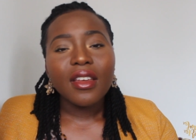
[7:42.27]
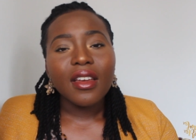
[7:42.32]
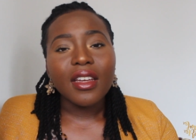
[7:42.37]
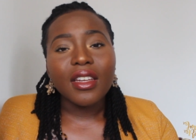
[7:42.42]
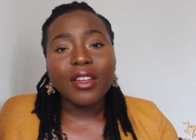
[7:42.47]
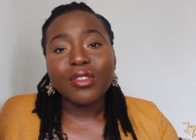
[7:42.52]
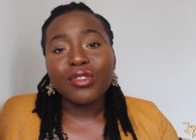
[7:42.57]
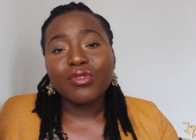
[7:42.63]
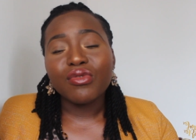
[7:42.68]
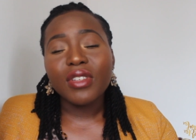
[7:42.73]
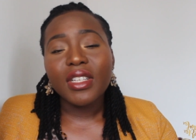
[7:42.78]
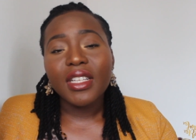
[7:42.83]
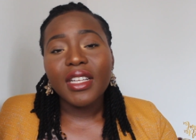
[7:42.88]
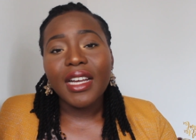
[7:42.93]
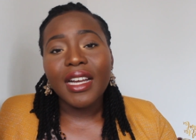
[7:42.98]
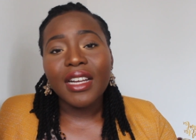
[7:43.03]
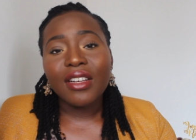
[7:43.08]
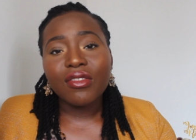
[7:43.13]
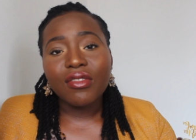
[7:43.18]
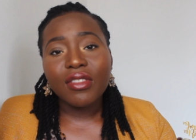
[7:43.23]
And I was really
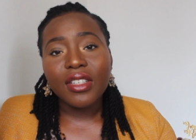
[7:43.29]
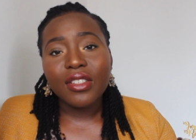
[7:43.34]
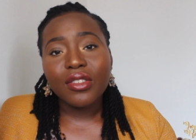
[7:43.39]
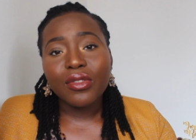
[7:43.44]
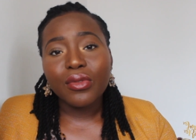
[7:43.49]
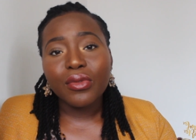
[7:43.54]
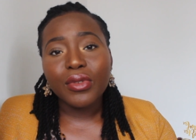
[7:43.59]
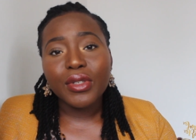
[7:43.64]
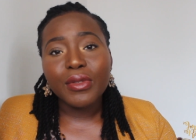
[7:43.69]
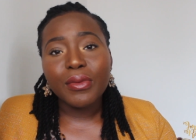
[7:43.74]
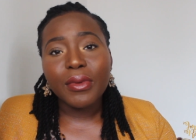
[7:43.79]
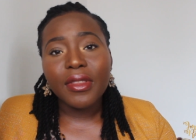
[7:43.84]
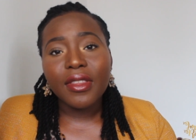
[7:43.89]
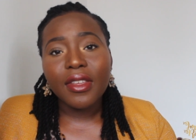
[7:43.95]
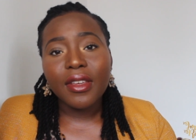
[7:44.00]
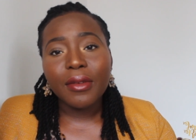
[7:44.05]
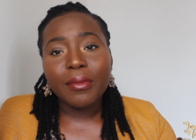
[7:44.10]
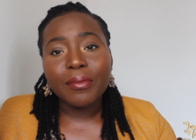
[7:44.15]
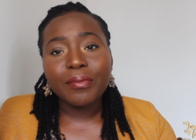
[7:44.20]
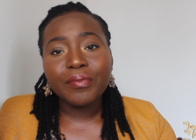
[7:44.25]
angry and annoyed with
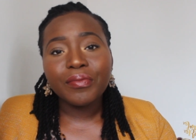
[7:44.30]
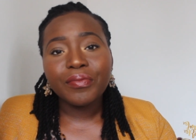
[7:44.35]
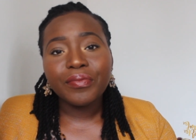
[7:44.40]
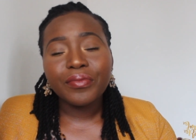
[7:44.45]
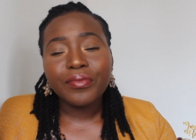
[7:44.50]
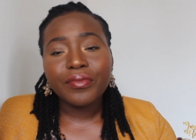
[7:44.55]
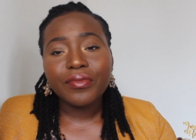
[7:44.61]
him.